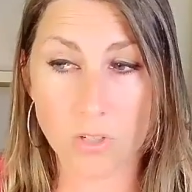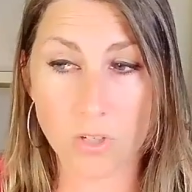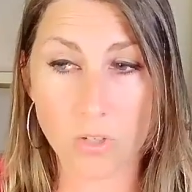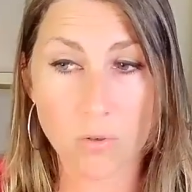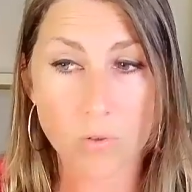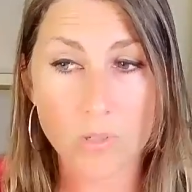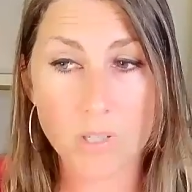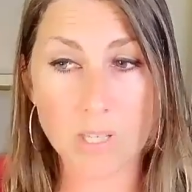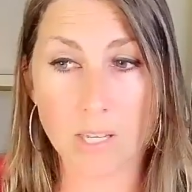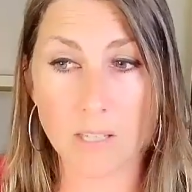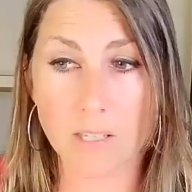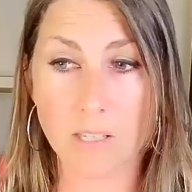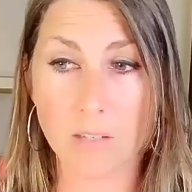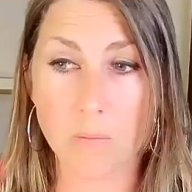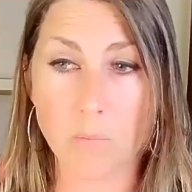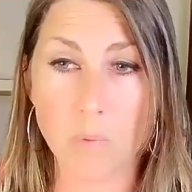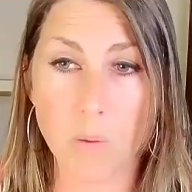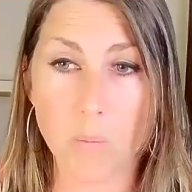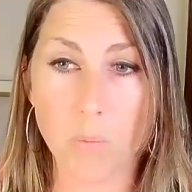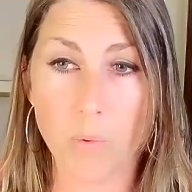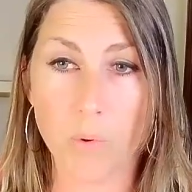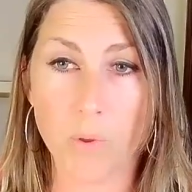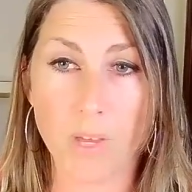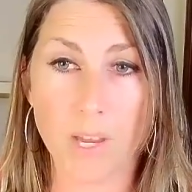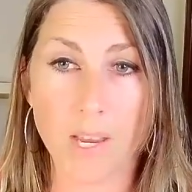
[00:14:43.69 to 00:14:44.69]
two sets of
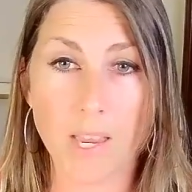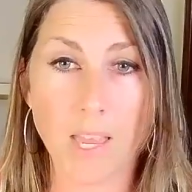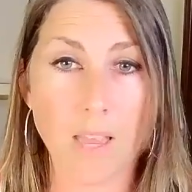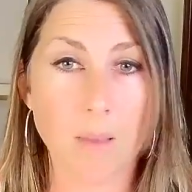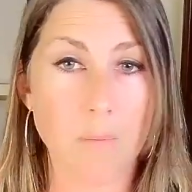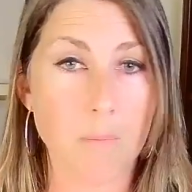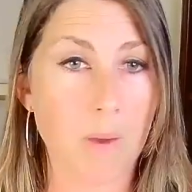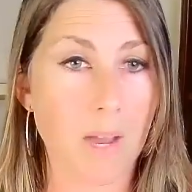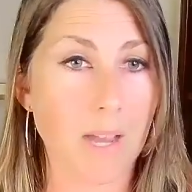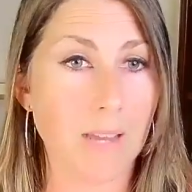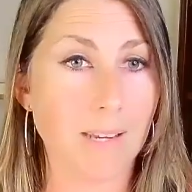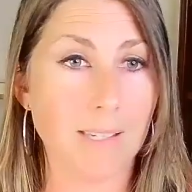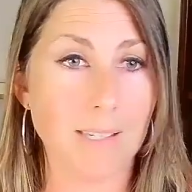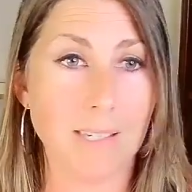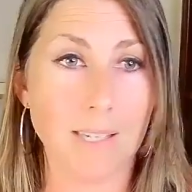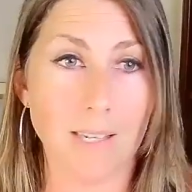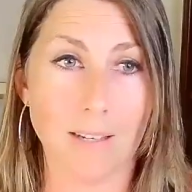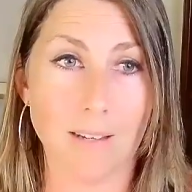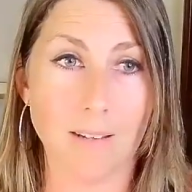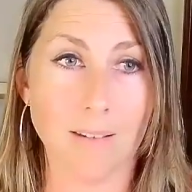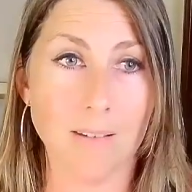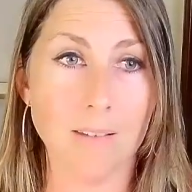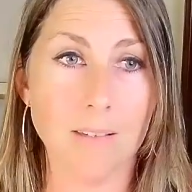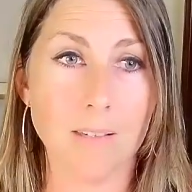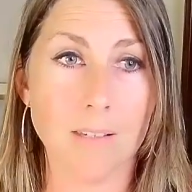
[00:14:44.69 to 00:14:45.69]
people that came by
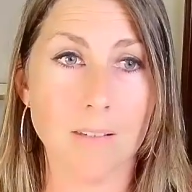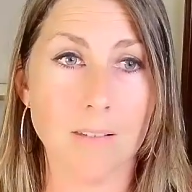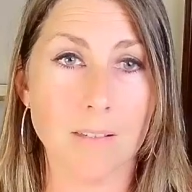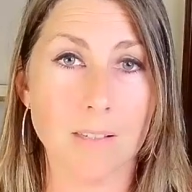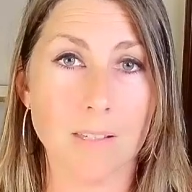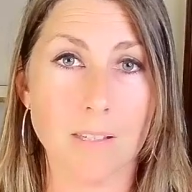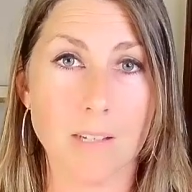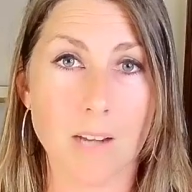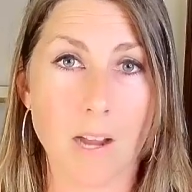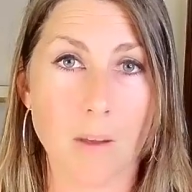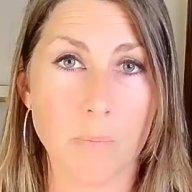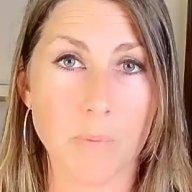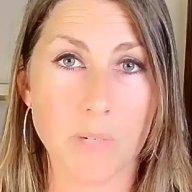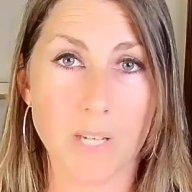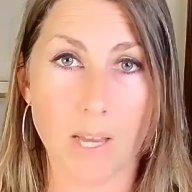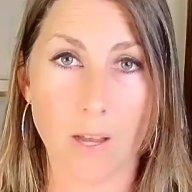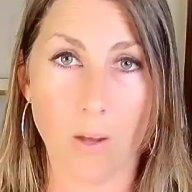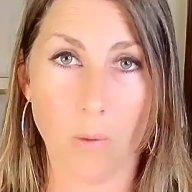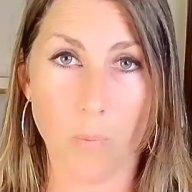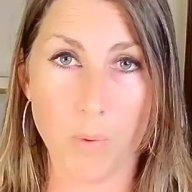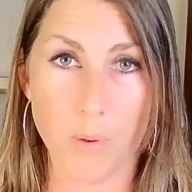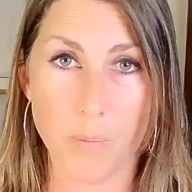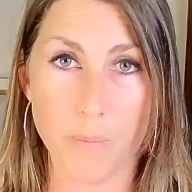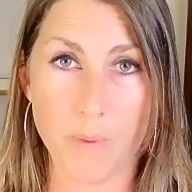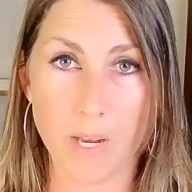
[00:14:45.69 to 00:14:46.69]
didn't stop to
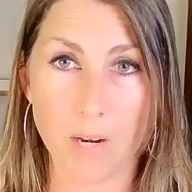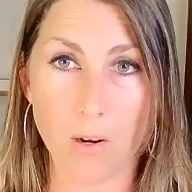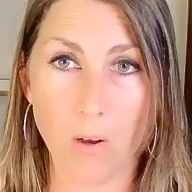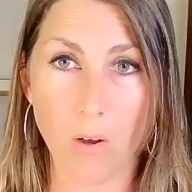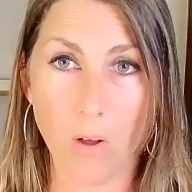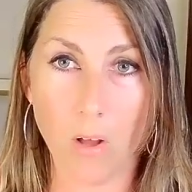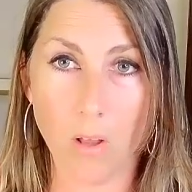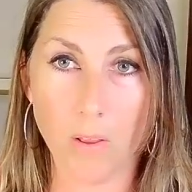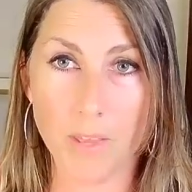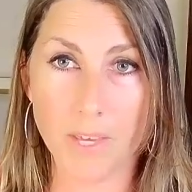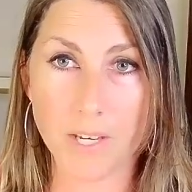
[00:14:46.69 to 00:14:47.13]
help him at all.